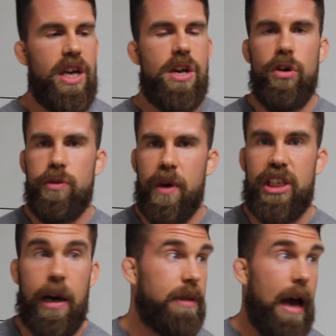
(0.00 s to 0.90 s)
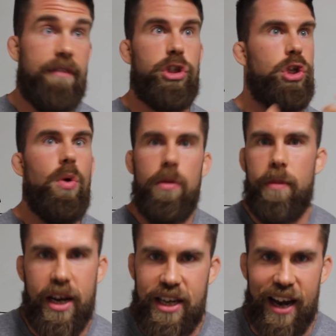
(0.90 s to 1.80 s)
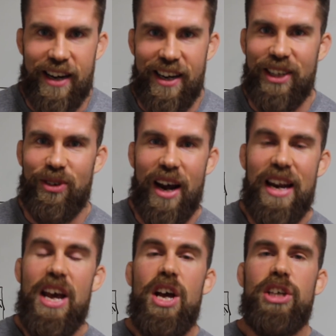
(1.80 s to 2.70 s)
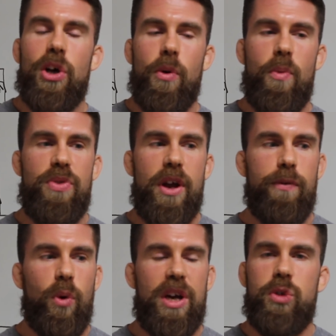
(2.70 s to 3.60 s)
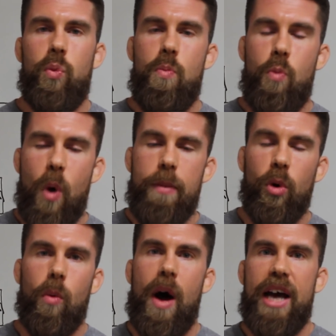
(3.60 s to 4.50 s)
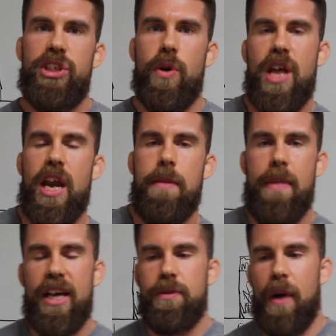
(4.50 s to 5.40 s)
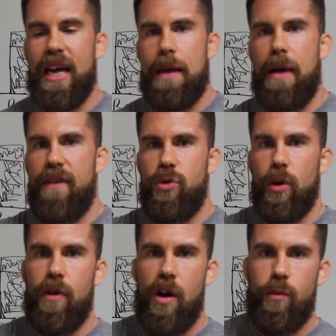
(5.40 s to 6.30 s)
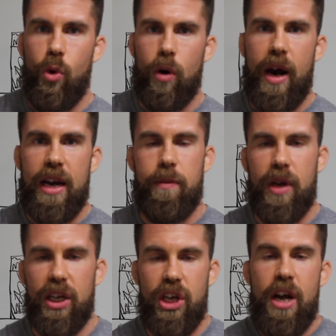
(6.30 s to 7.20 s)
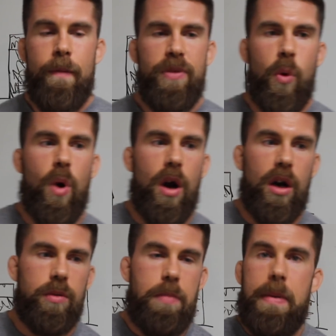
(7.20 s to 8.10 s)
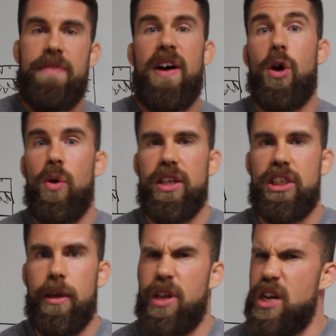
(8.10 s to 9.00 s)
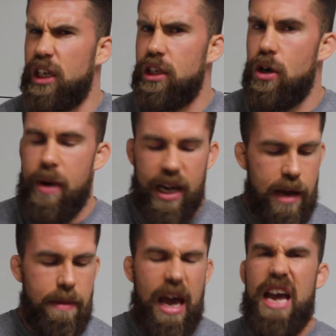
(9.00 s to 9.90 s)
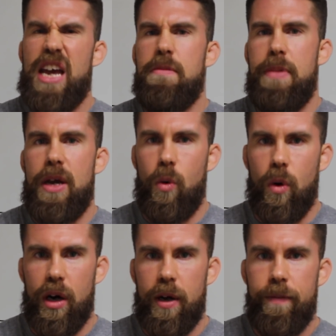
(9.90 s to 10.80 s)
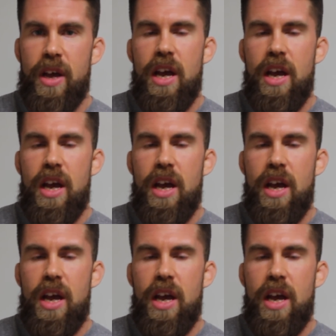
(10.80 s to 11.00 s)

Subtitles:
He knows my setups. I've shown him my techniques, right? So therefore he's way more wise to it. And it makes my game have to evolve more, right? Because where maybe if I go against someone that doesn't know my game, A and B will work.